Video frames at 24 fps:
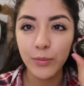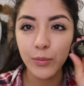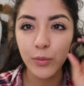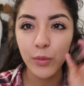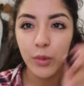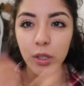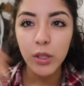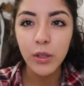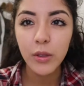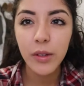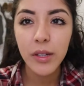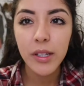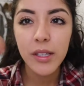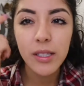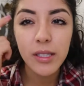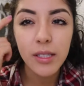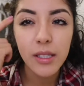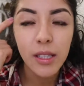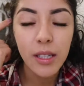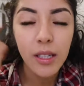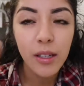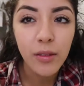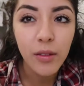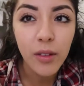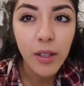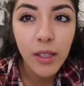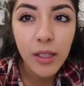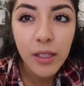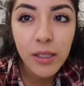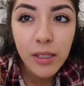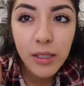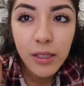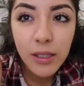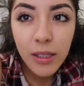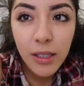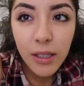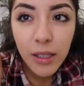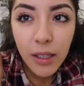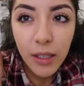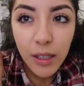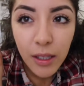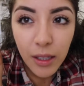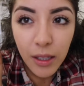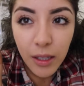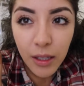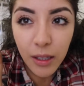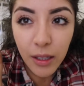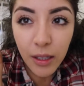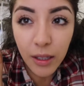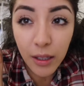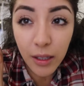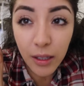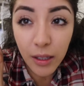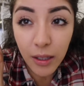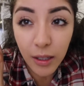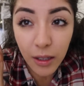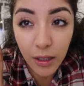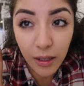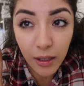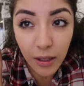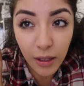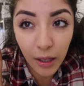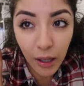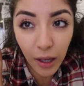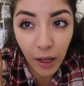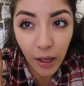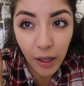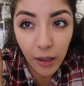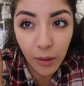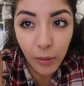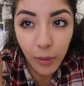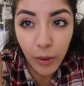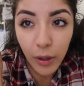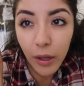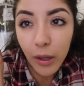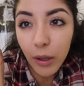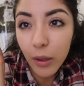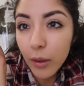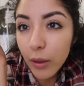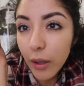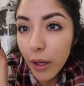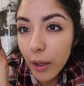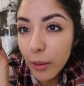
what do you guys think of this eyebrow?